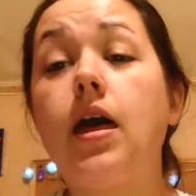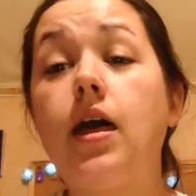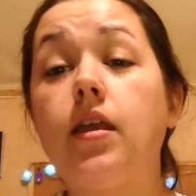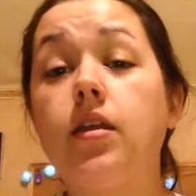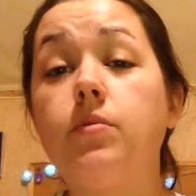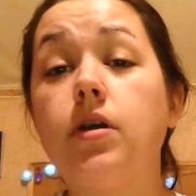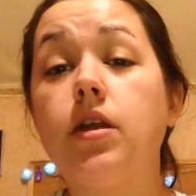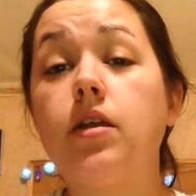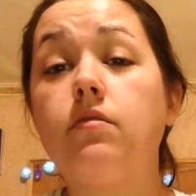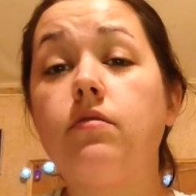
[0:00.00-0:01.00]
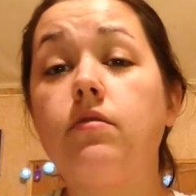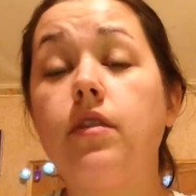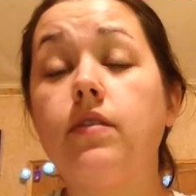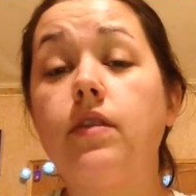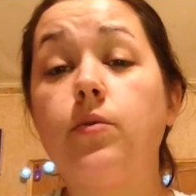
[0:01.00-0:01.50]
Anybody
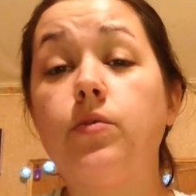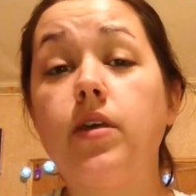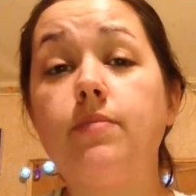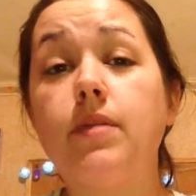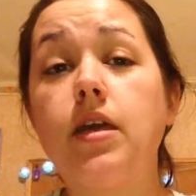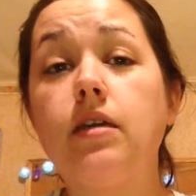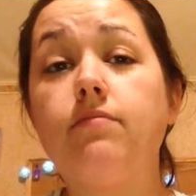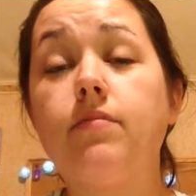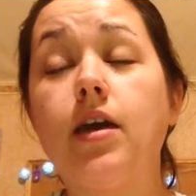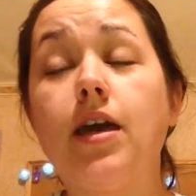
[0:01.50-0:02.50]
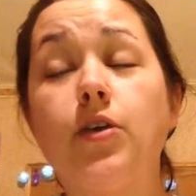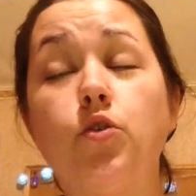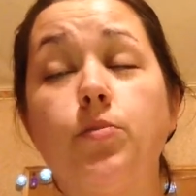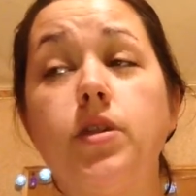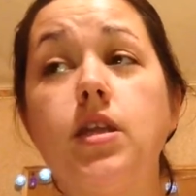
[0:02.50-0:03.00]
that was like me and grew
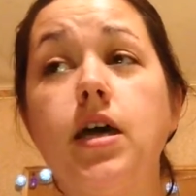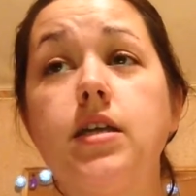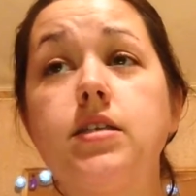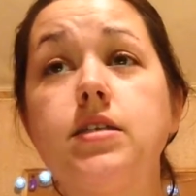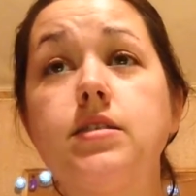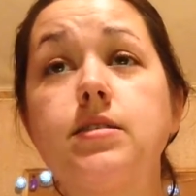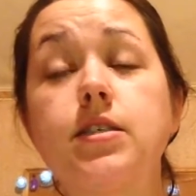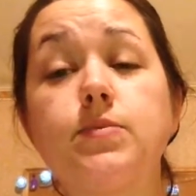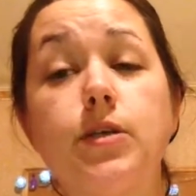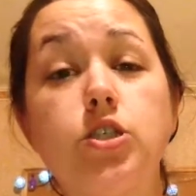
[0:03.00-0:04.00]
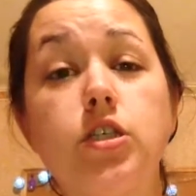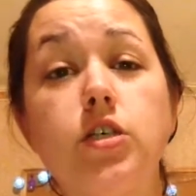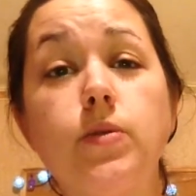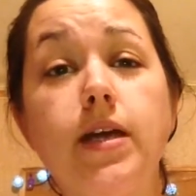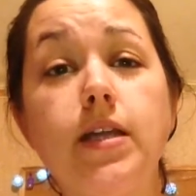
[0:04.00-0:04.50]
up in the 90s, especially
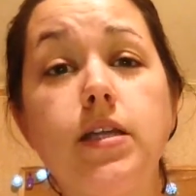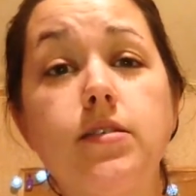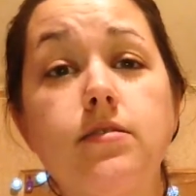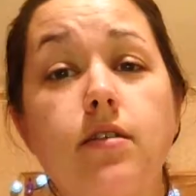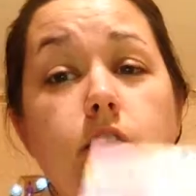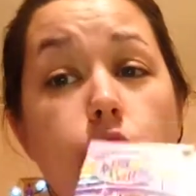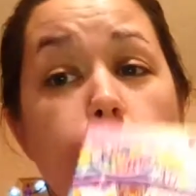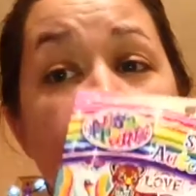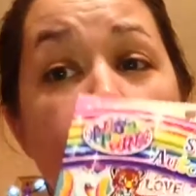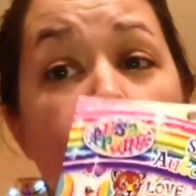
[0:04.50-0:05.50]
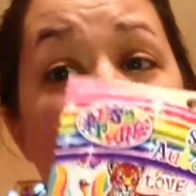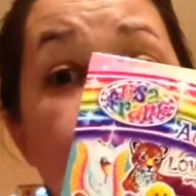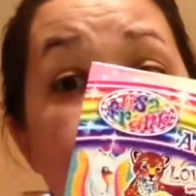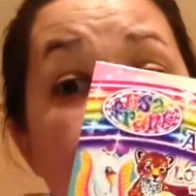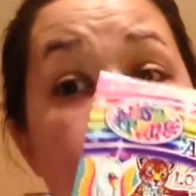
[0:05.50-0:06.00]
you ladies, you remember
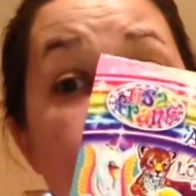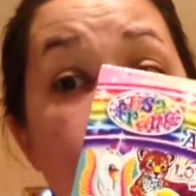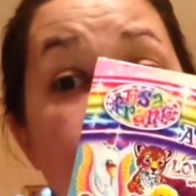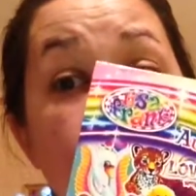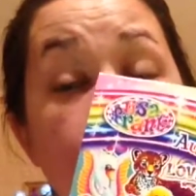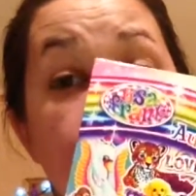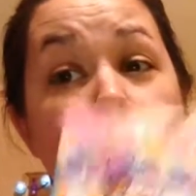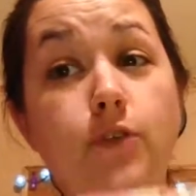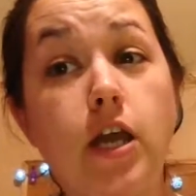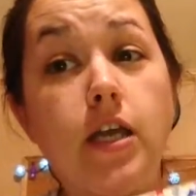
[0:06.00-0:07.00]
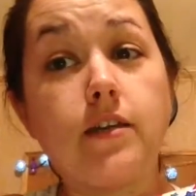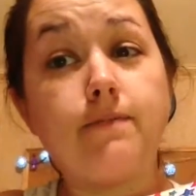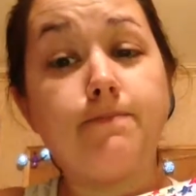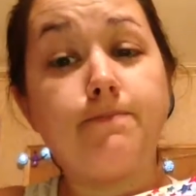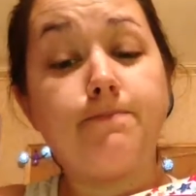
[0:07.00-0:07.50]
Lisa Frank.
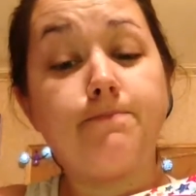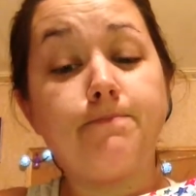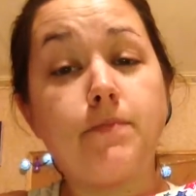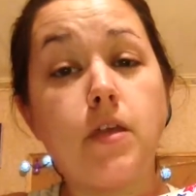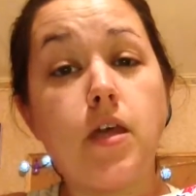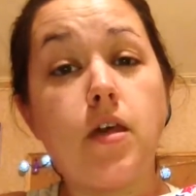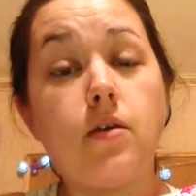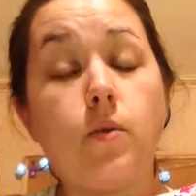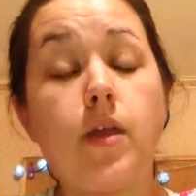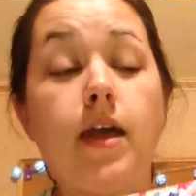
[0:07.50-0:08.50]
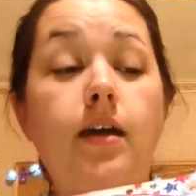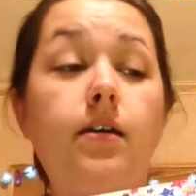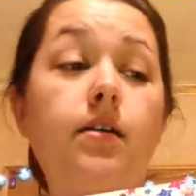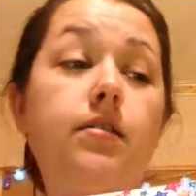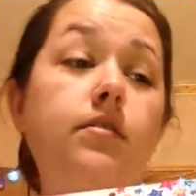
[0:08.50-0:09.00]
We
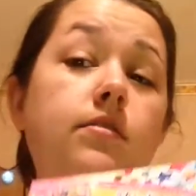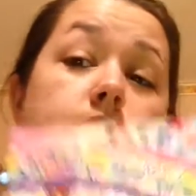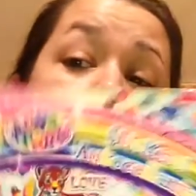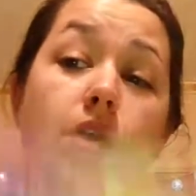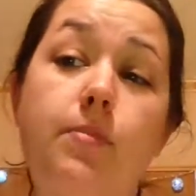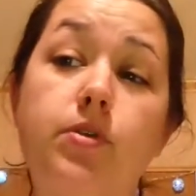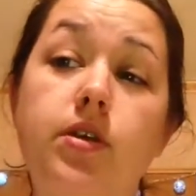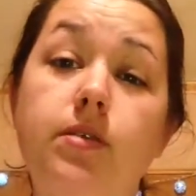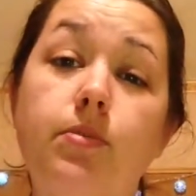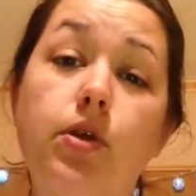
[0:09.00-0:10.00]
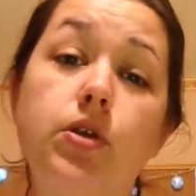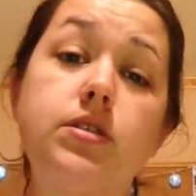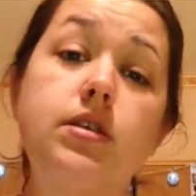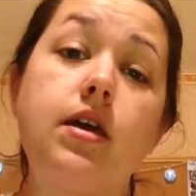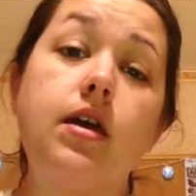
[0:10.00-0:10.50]
had the Trapper
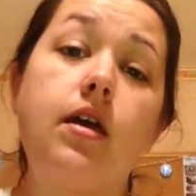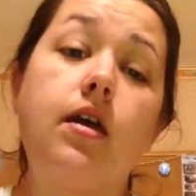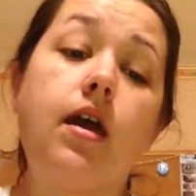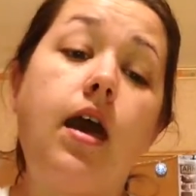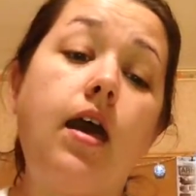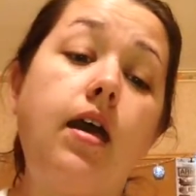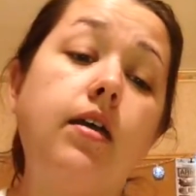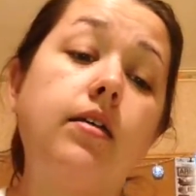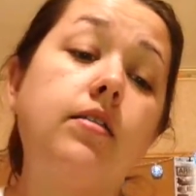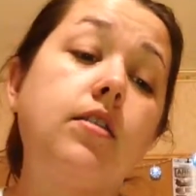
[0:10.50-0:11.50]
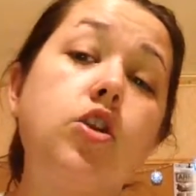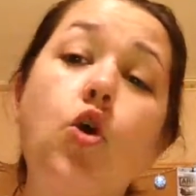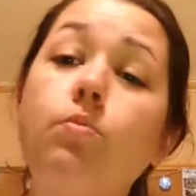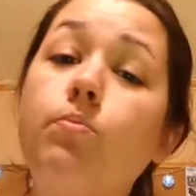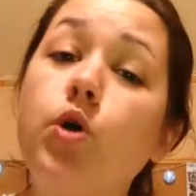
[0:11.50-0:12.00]
Keepers and the
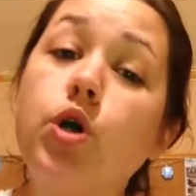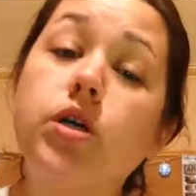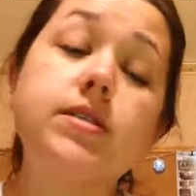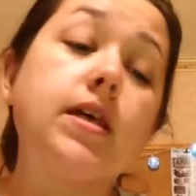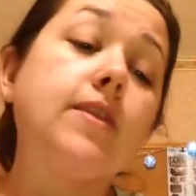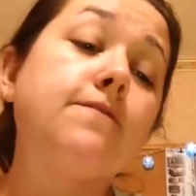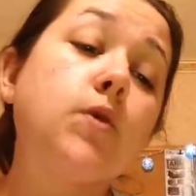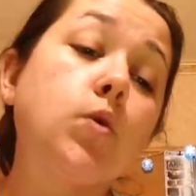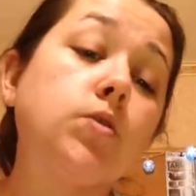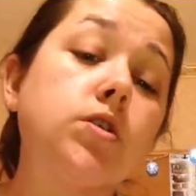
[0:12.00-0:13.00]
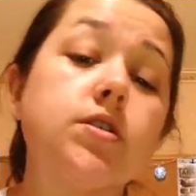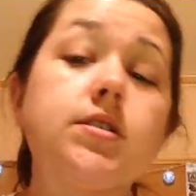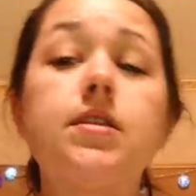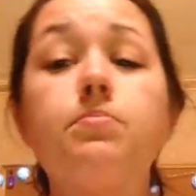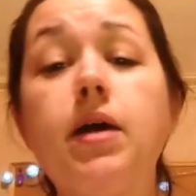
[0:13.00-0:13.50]
notebooks and the folders
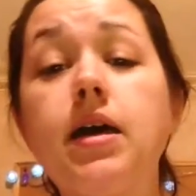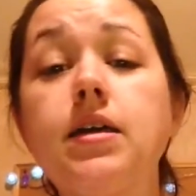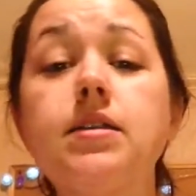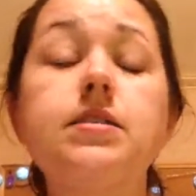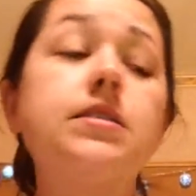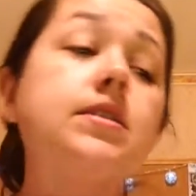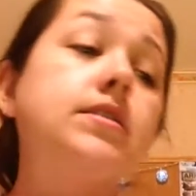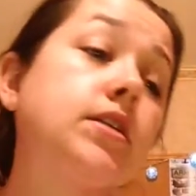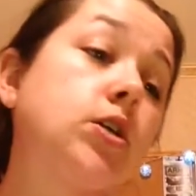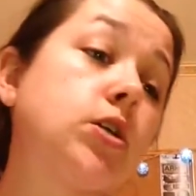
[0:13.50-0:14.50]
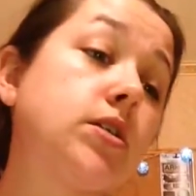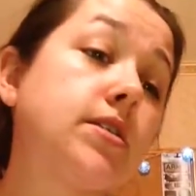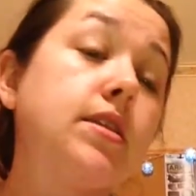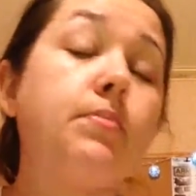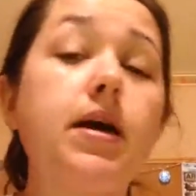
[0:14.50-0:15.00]
and the pens and the stickers
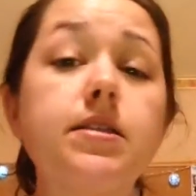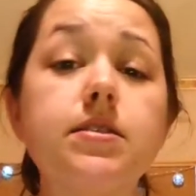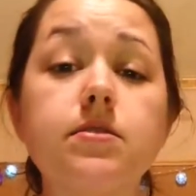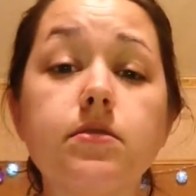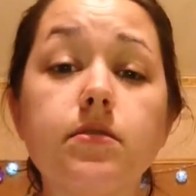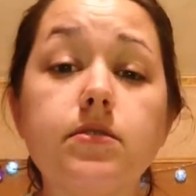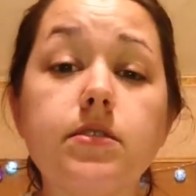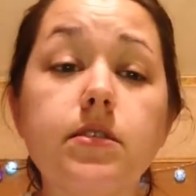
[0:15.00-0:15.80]
and the pencils